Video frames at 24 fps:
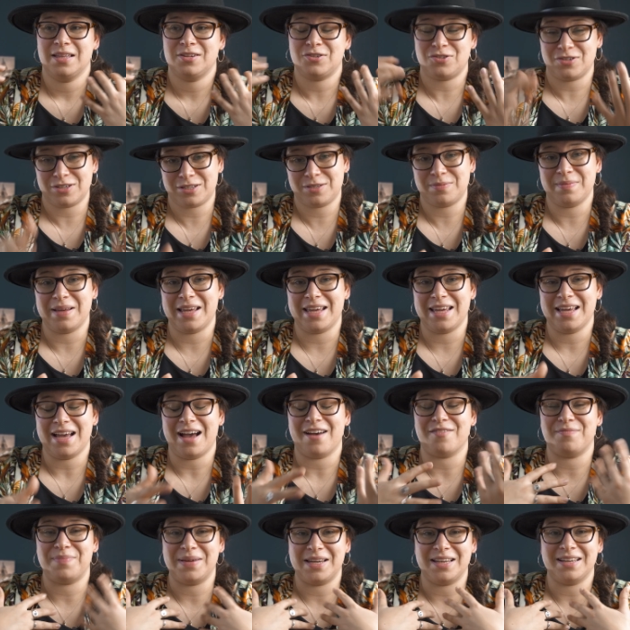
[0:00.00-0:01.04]
Trust me,
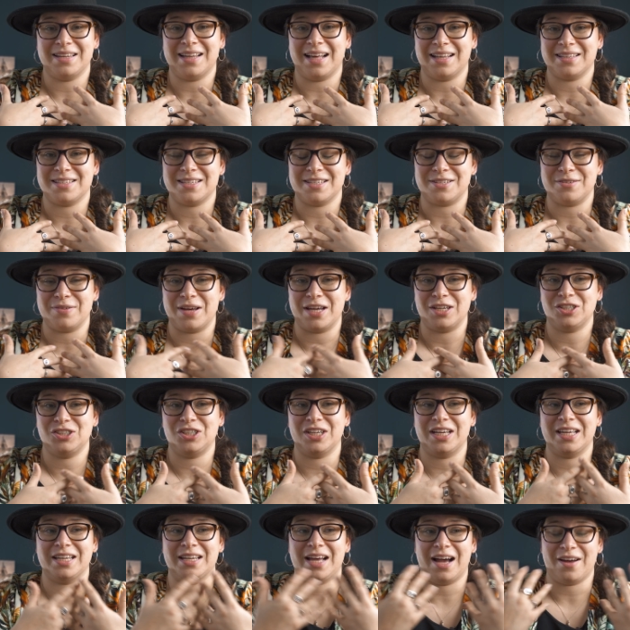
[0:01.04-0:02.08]
I've been in that
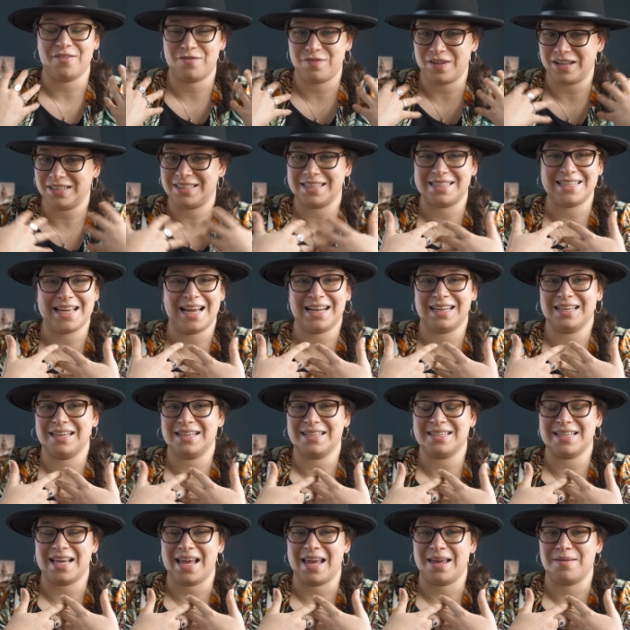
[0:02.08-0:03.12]
situation. I felt exactly the
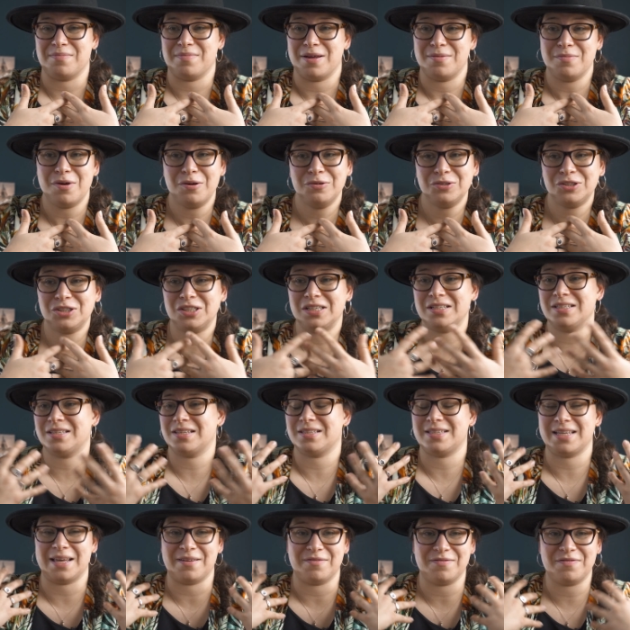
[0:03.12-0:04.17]
same emotions, the
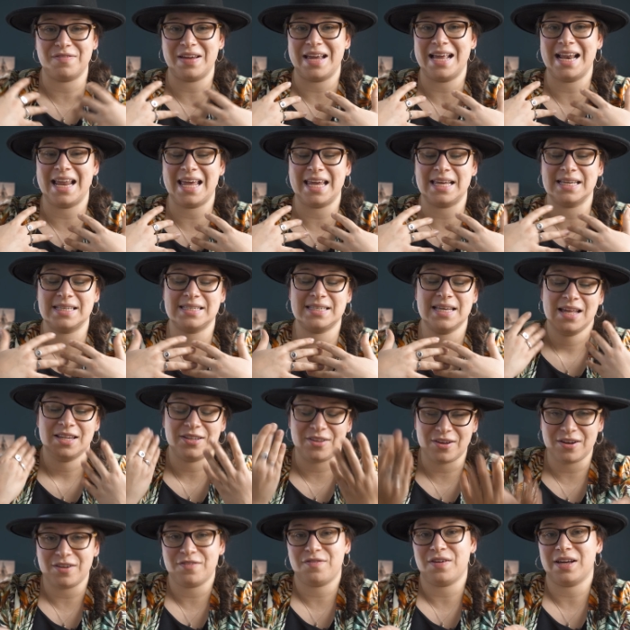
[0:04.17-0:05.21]
same feelings.
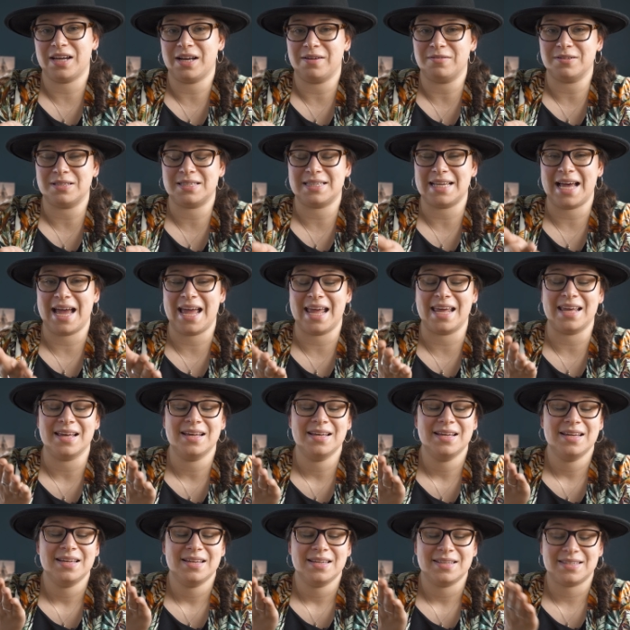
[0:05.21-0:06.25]
The only thing I would say,
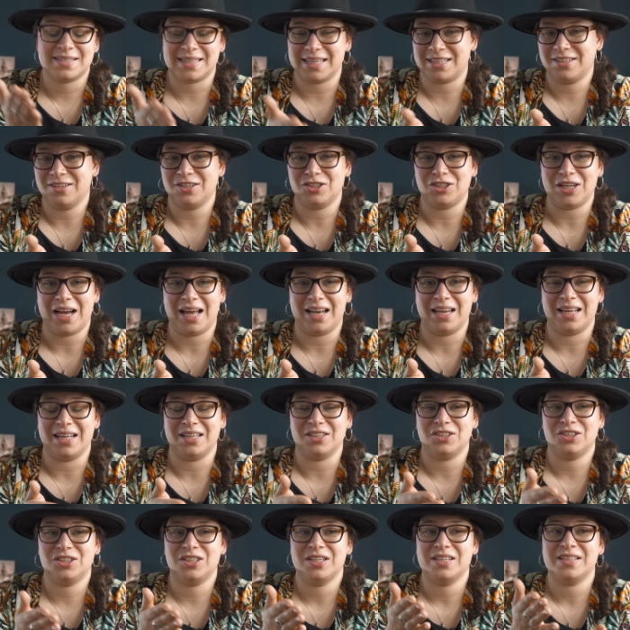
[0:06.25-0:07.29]
stick to the
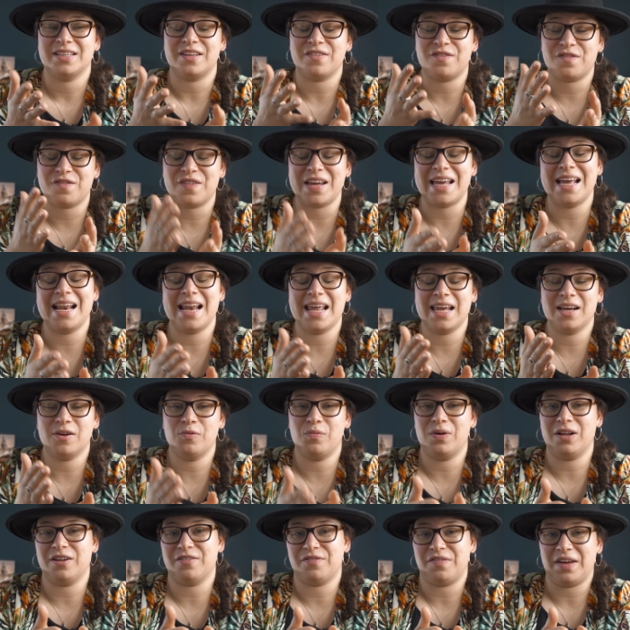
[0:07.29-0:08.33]
challenge. The feeling
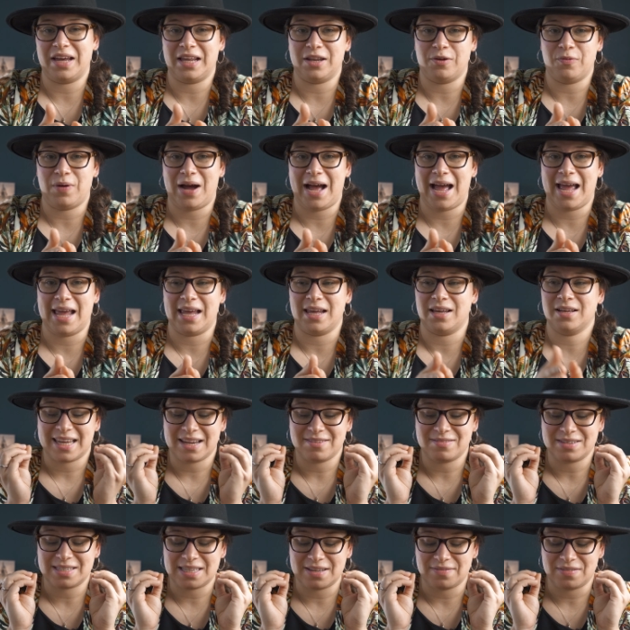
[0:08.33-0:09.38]
will fade away.
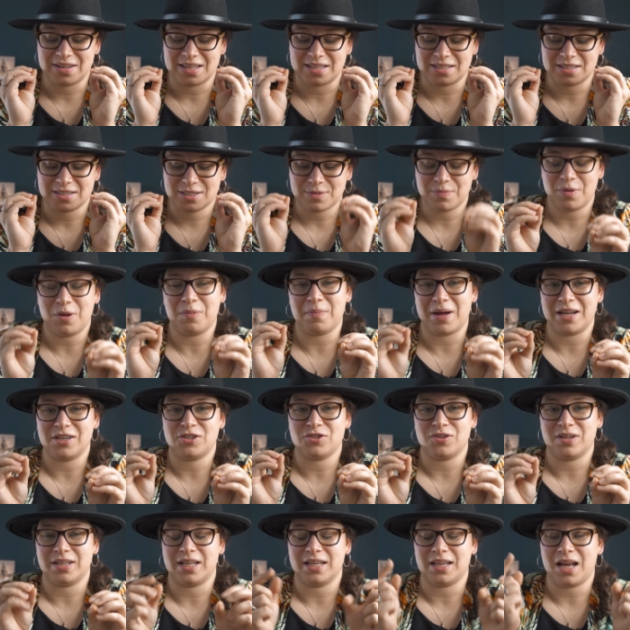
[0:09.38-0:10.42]
Here is even a small
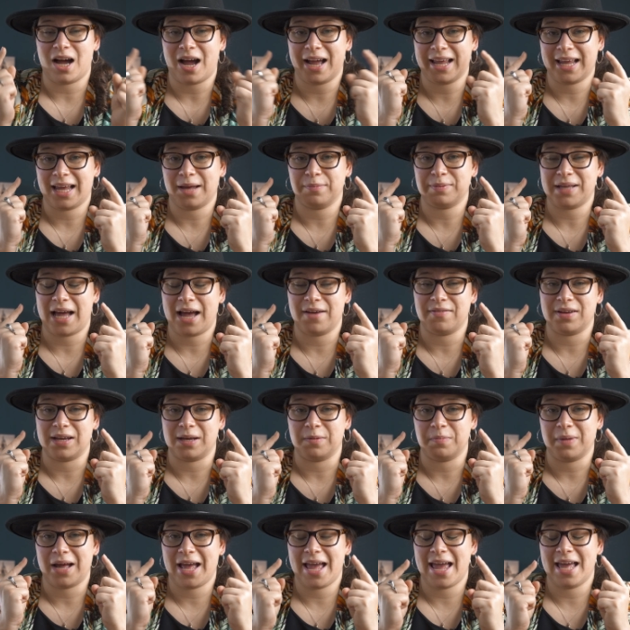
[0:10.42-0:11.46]
mantra that I kept having
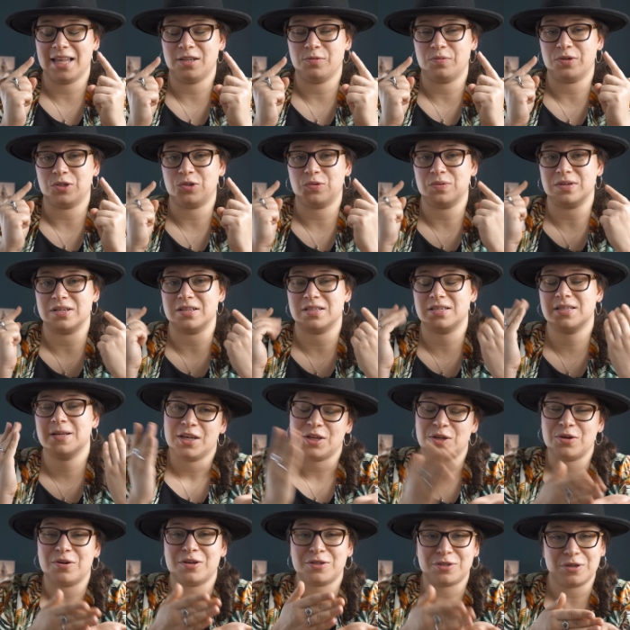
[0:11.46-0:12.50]
in my head, which was,
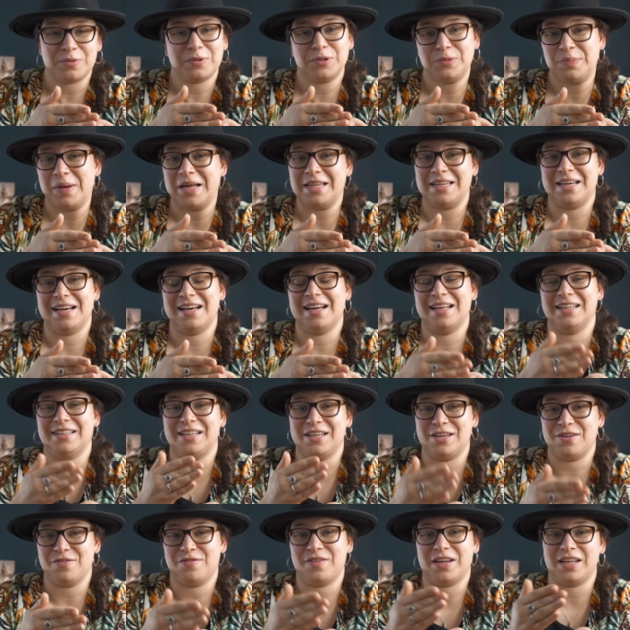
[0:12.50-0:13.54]
you are so much better
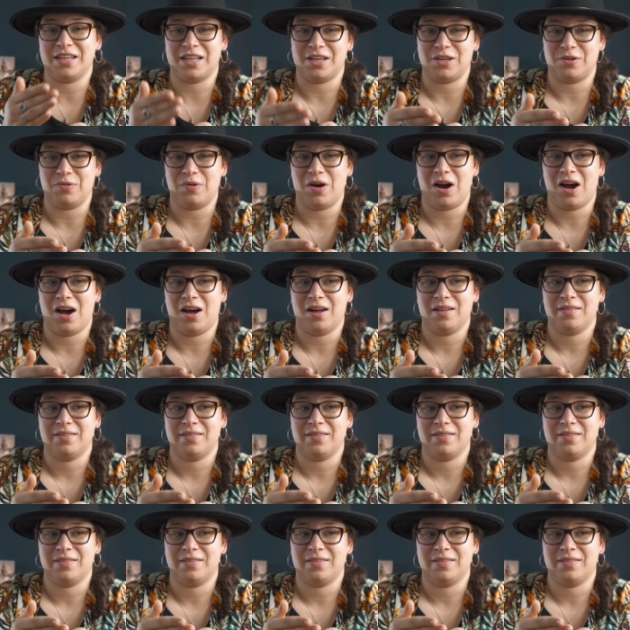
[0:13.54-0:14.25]
than you think that you are.